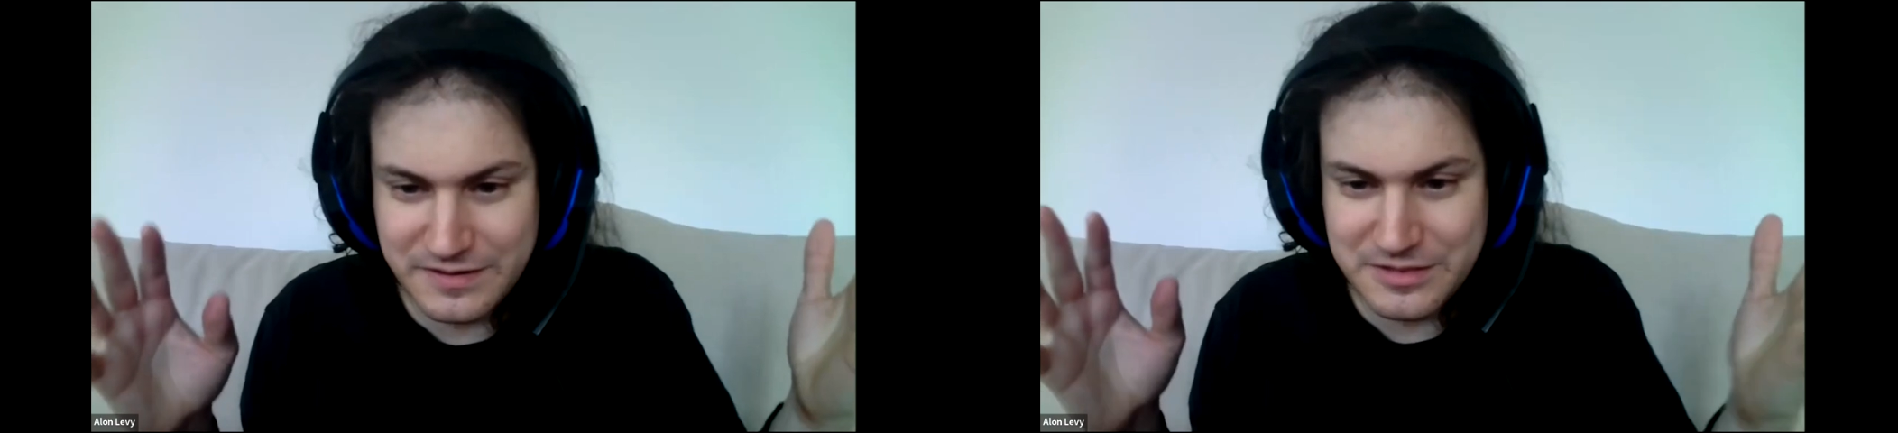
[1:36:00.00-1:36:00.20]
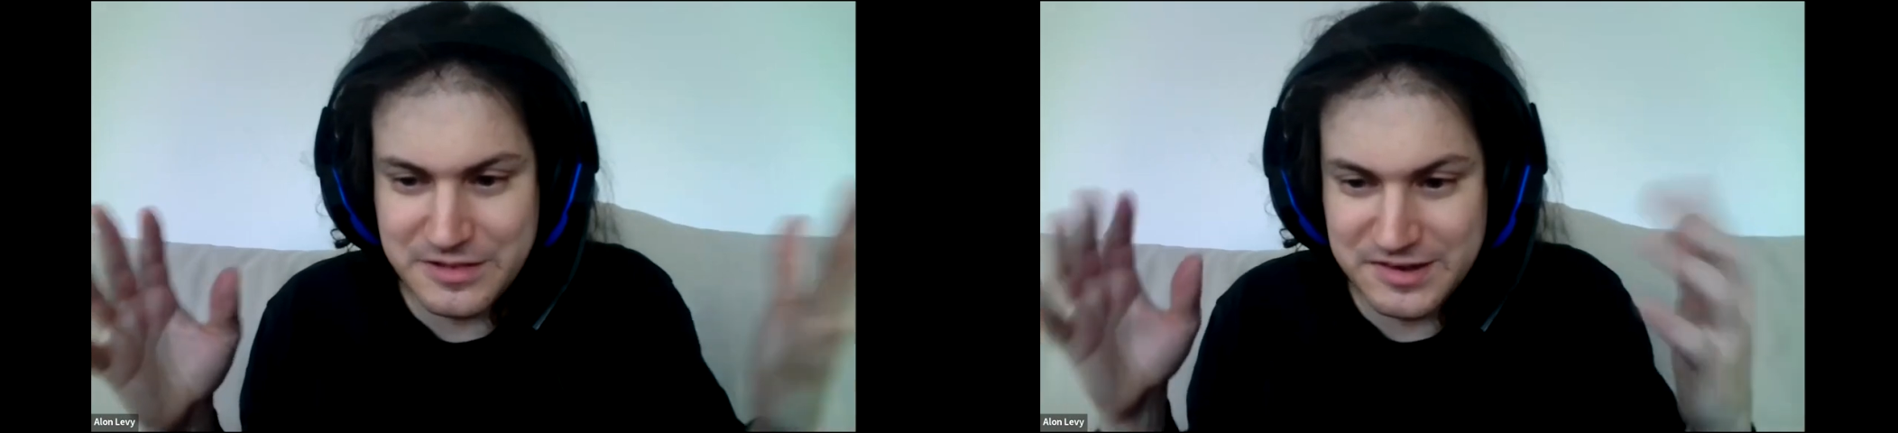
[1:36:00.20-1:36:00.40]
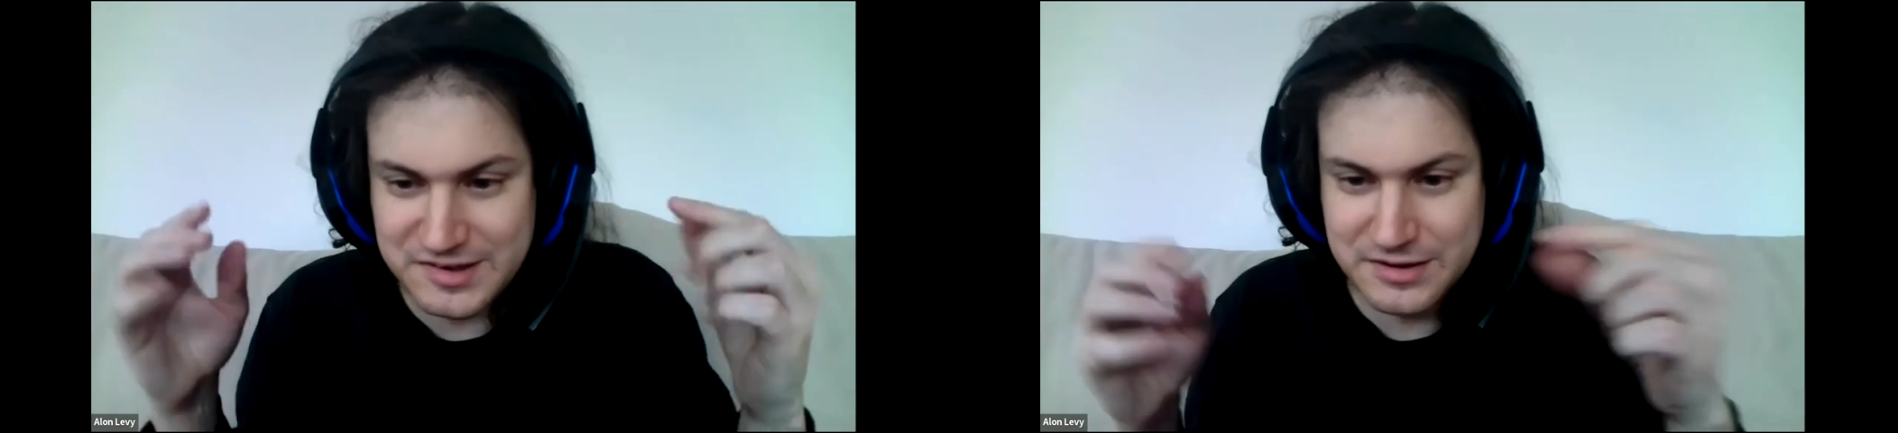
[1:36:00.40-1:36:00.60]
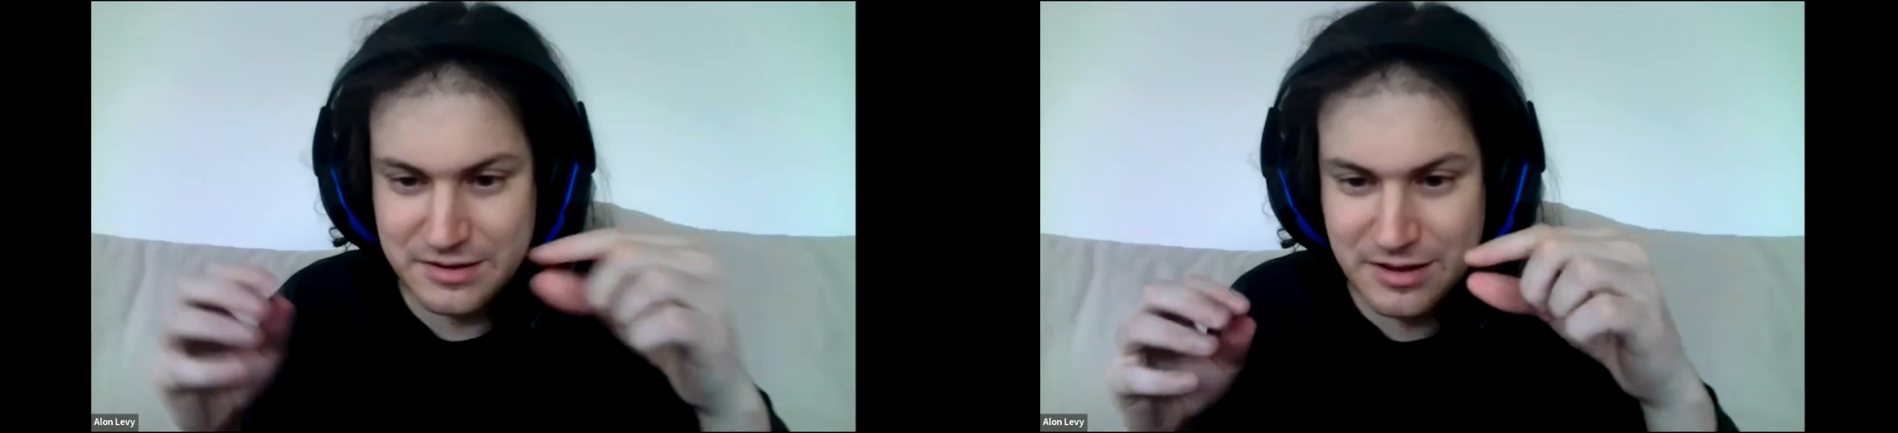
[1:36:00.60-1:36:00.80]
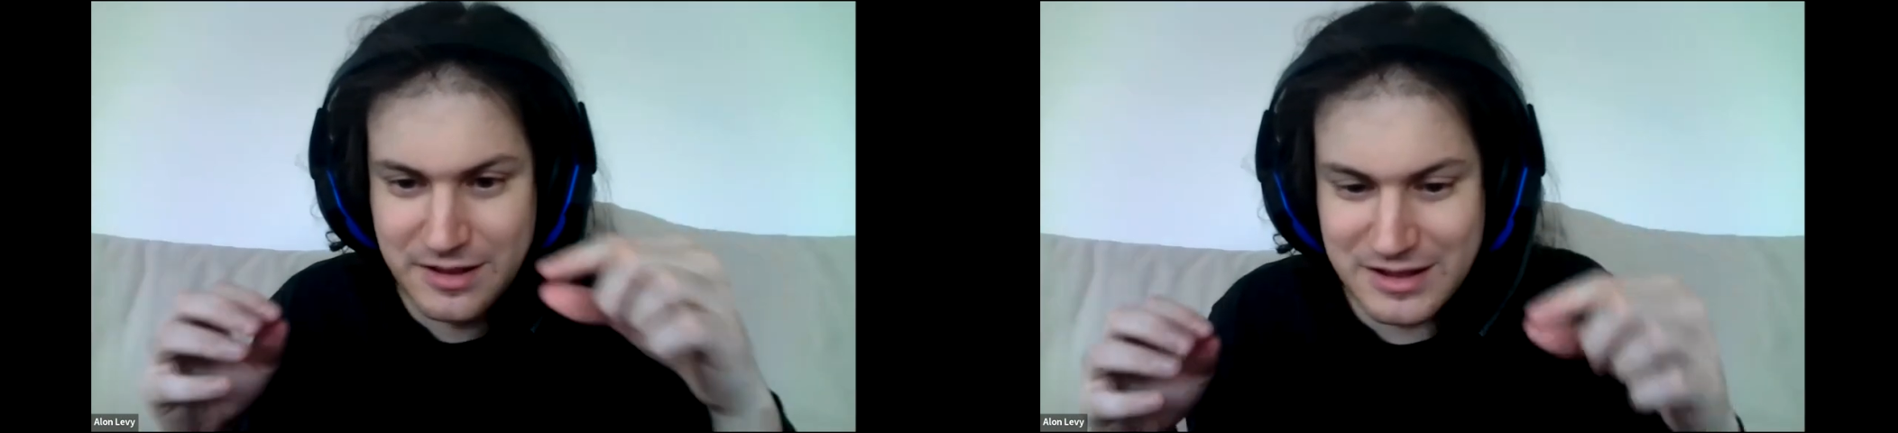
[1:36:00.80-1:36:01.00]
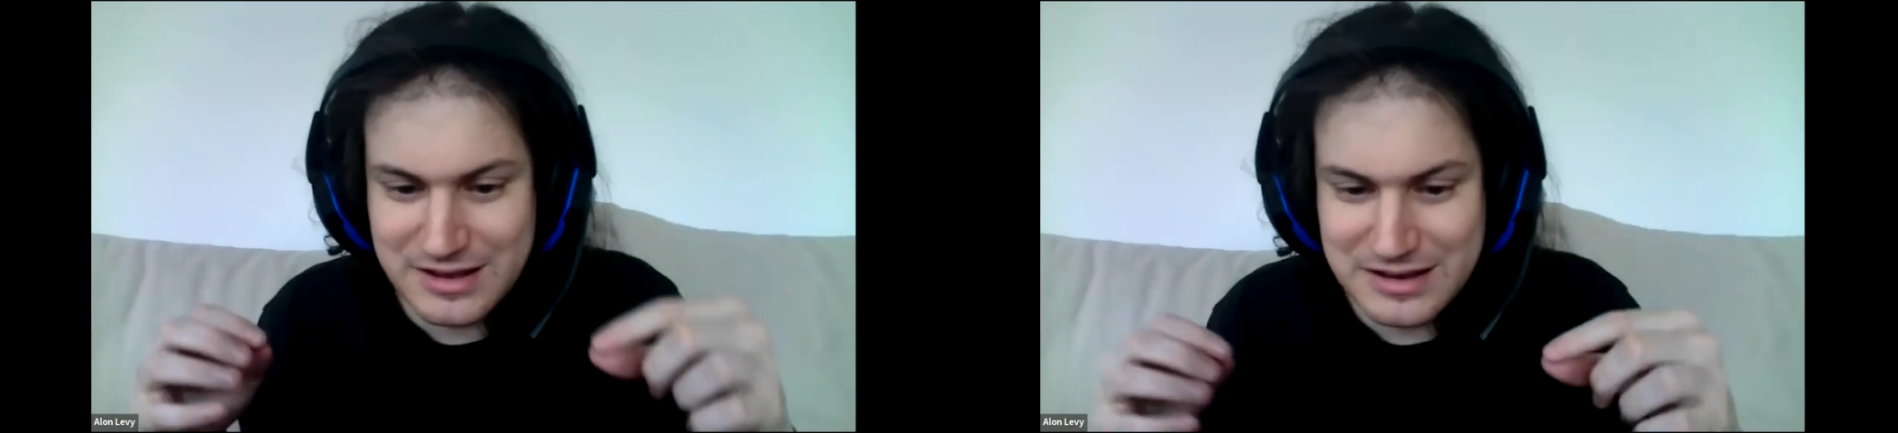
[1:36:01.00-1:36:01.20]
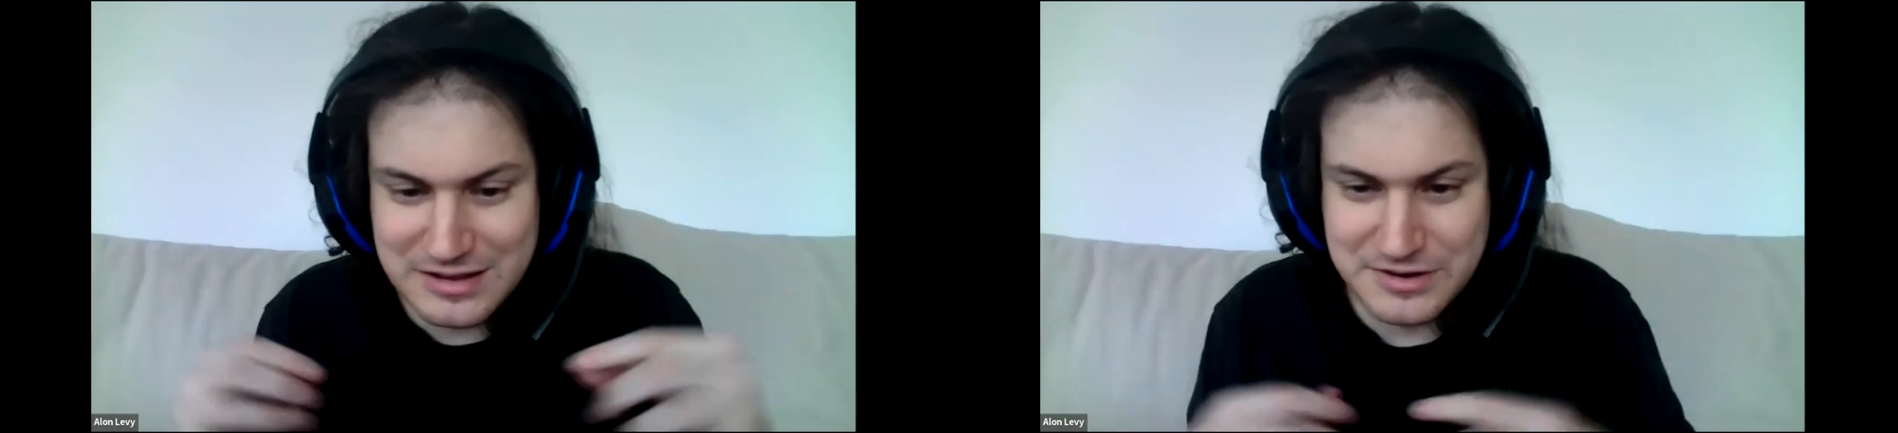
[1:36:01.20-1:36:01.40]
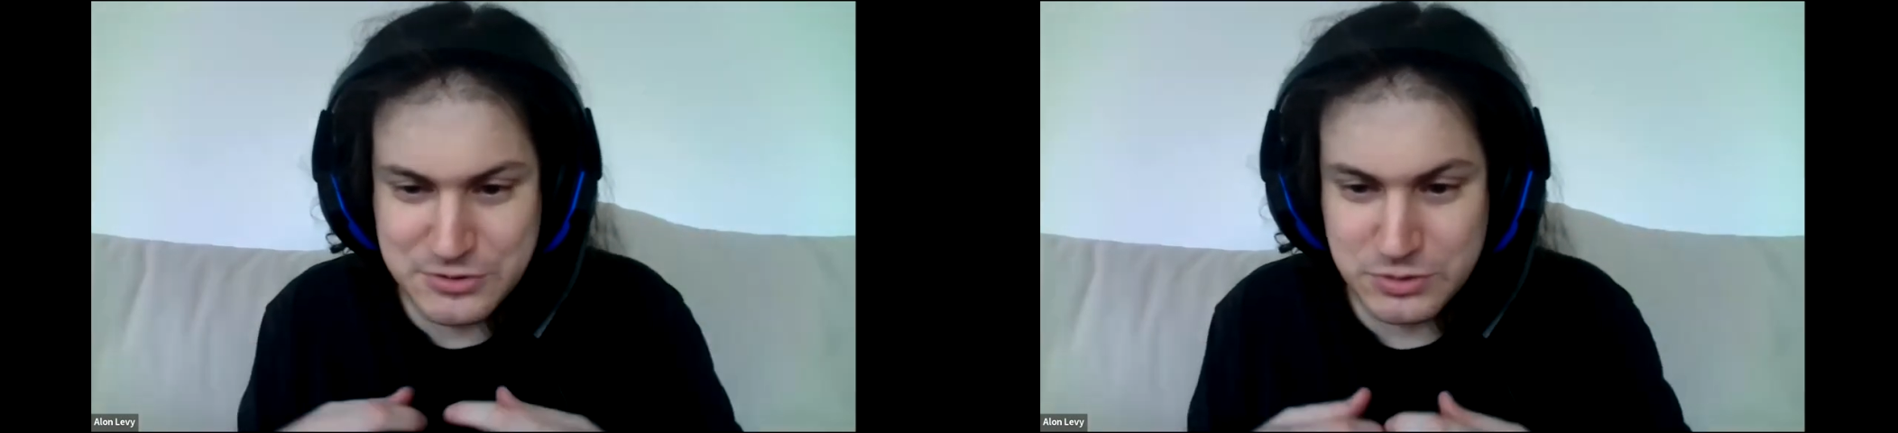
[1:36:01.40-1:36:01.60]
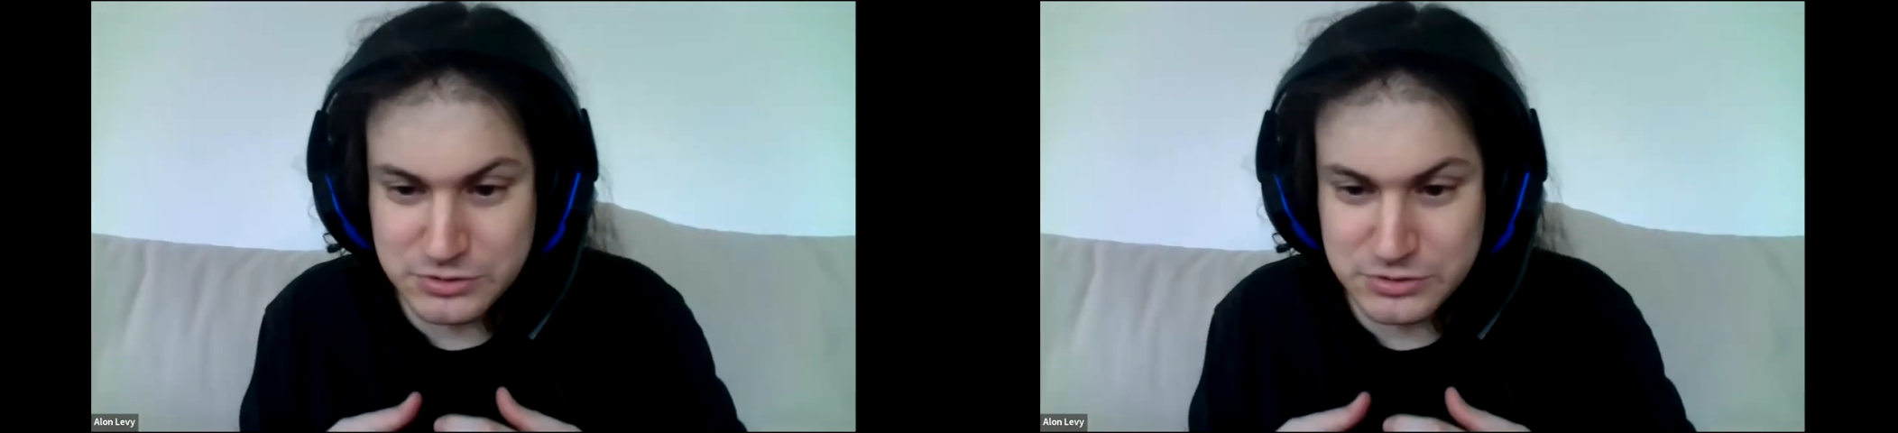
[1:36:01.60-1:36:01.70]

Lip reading: this is a literal